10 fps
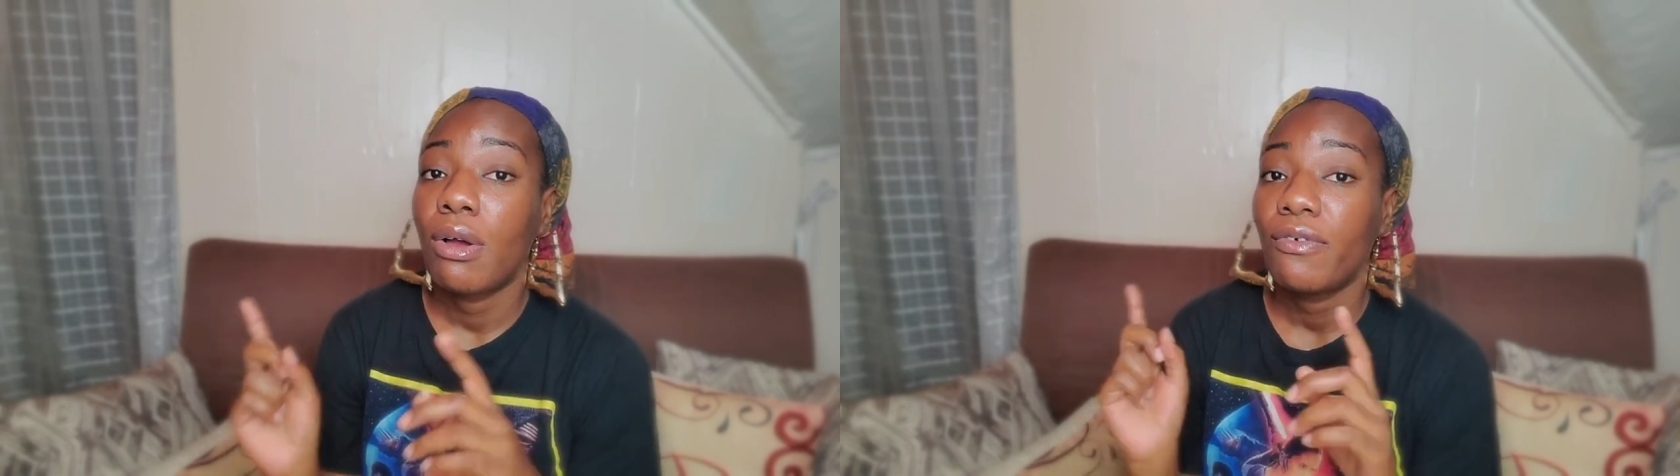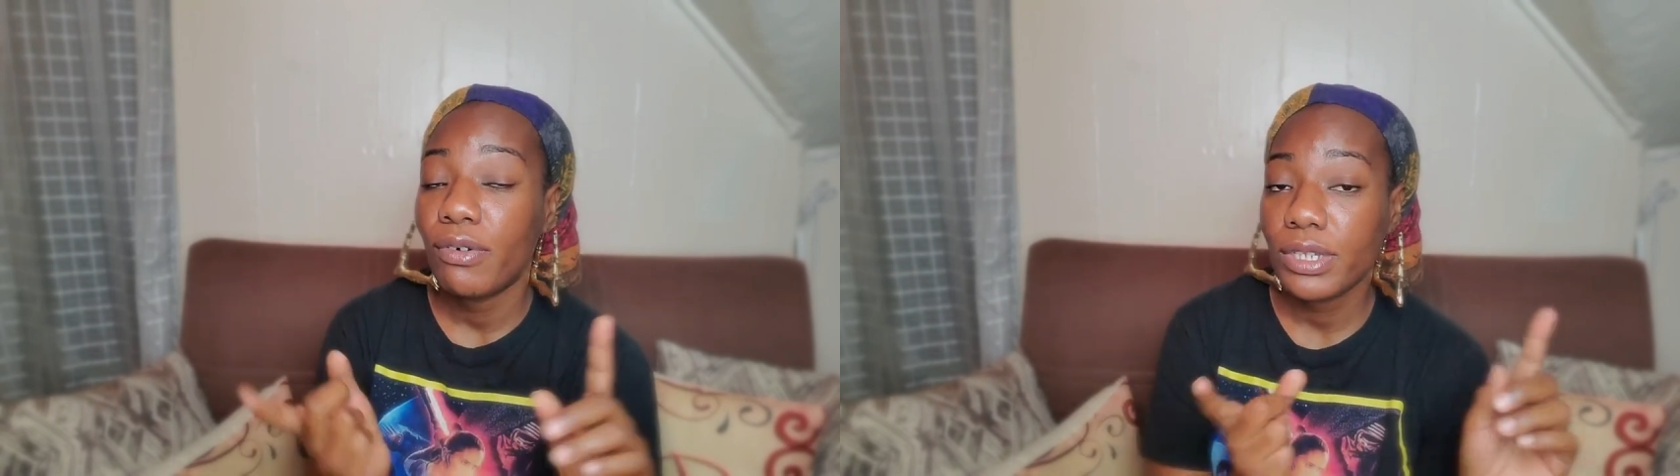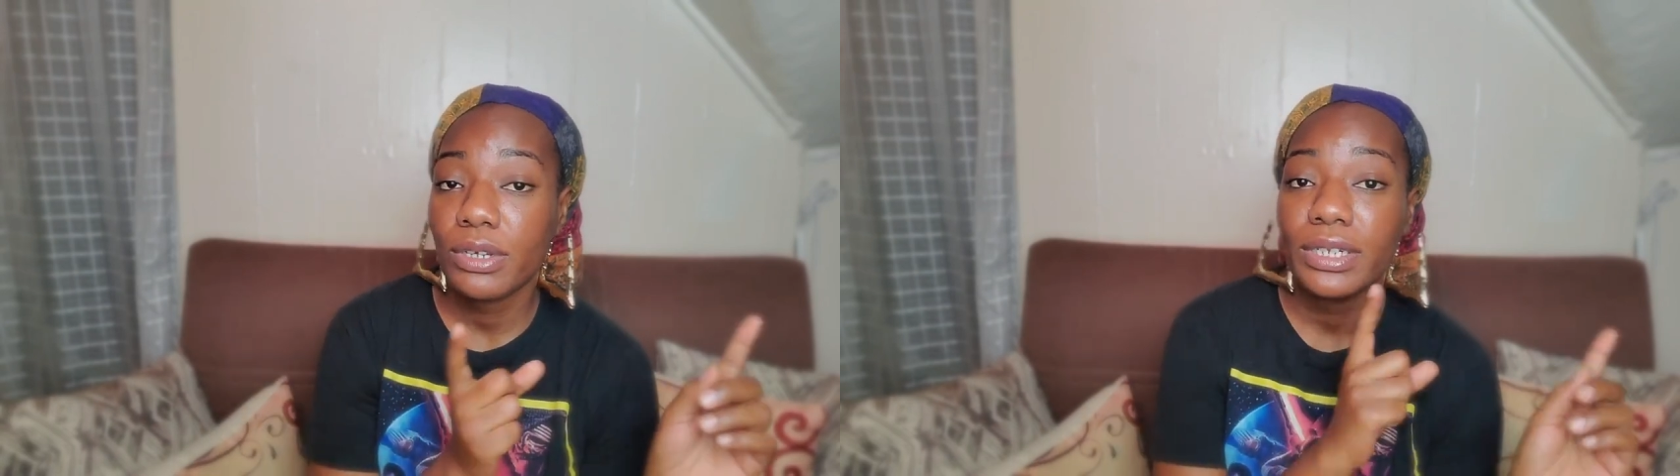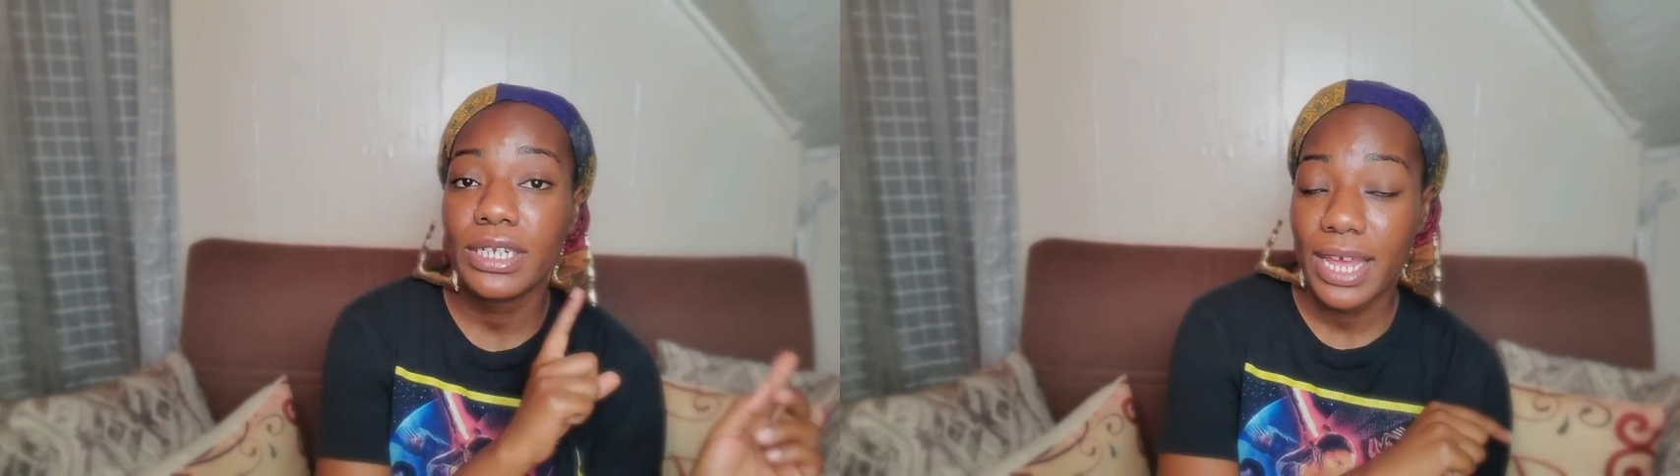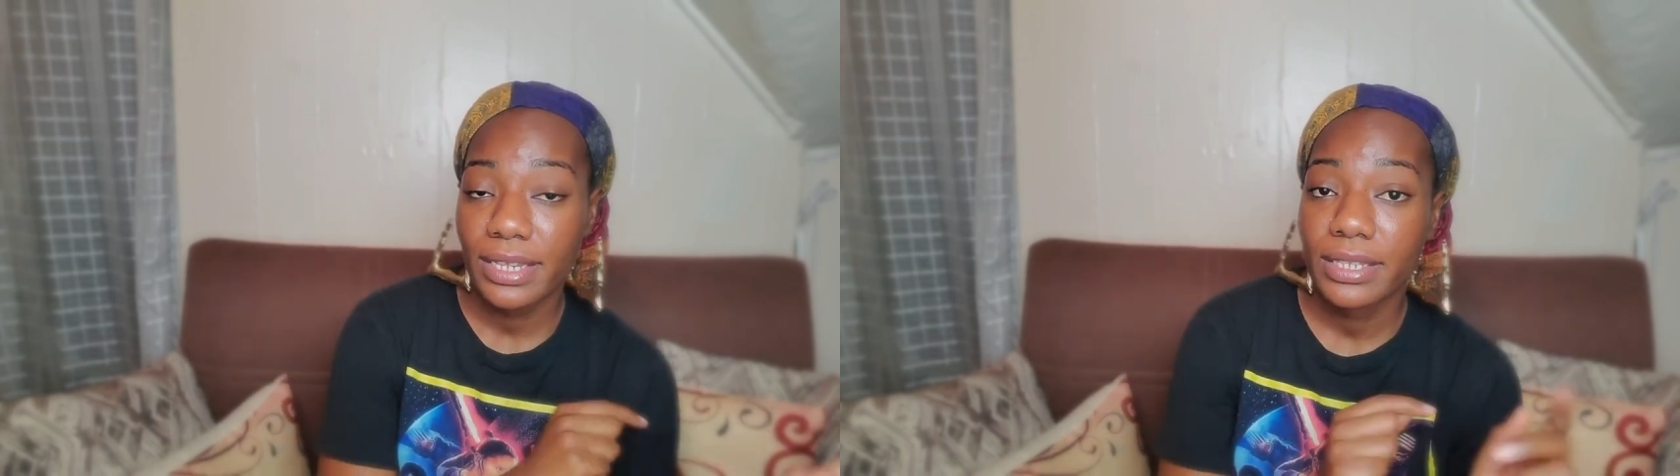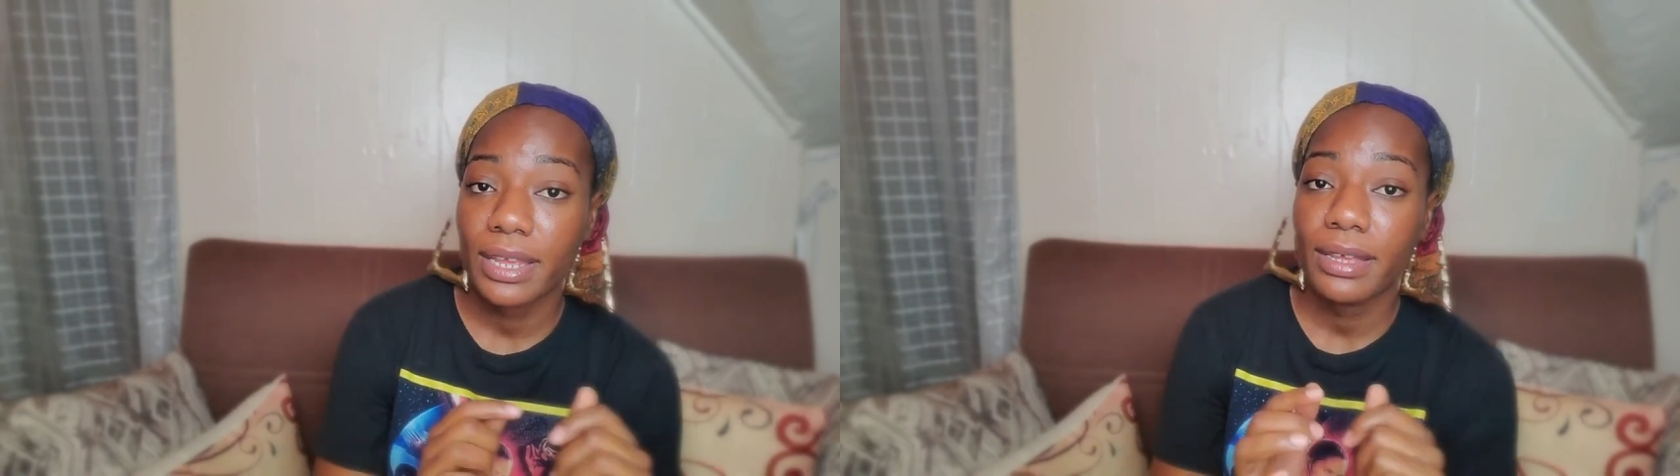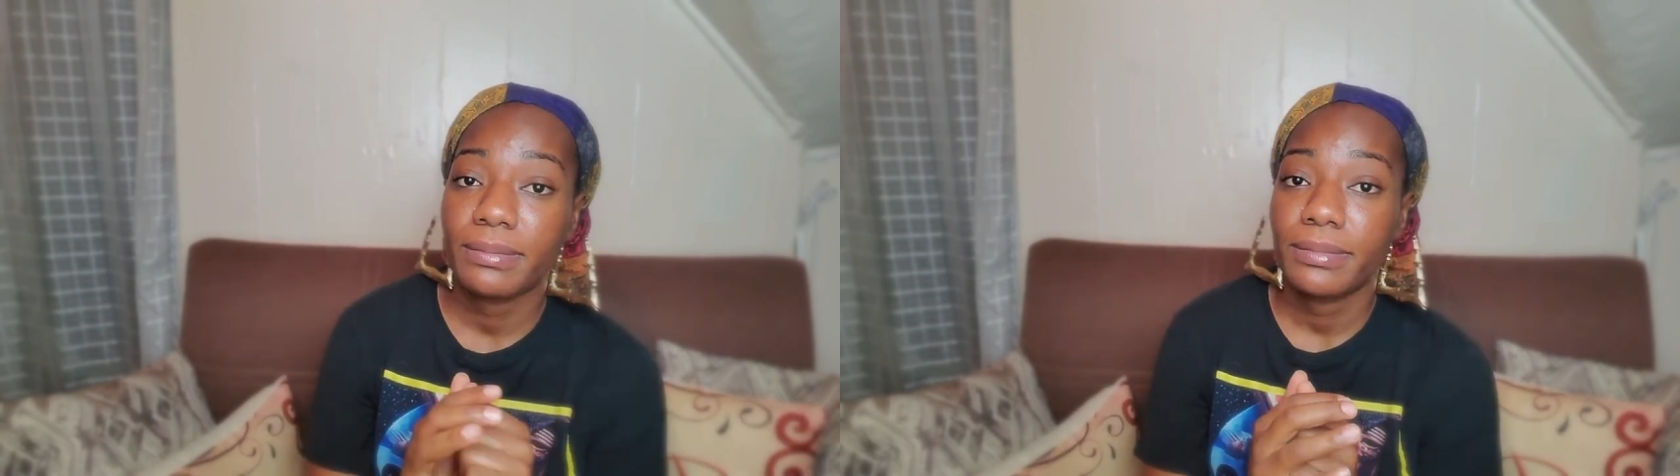Focus on the next step.